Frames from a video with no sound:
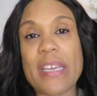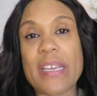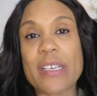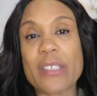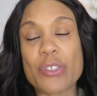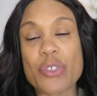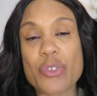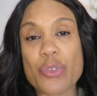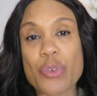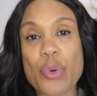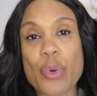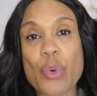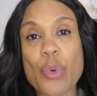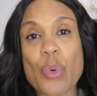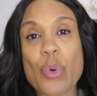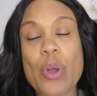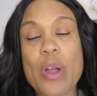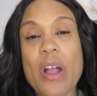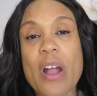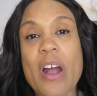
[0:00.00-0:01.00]
in
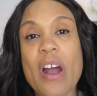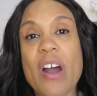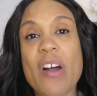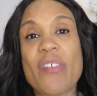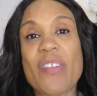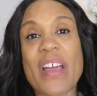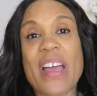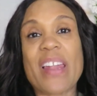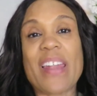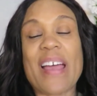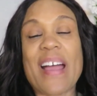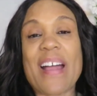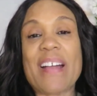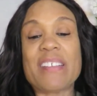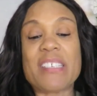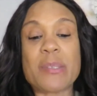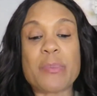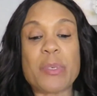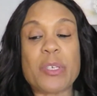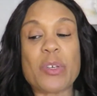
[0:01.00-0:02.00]
control of our
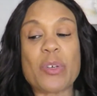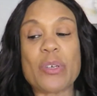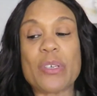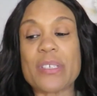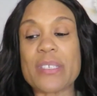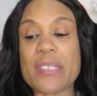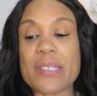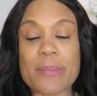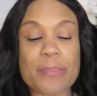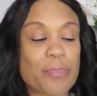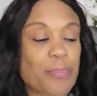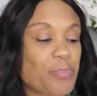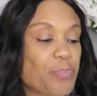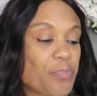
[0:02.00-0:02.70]
lives because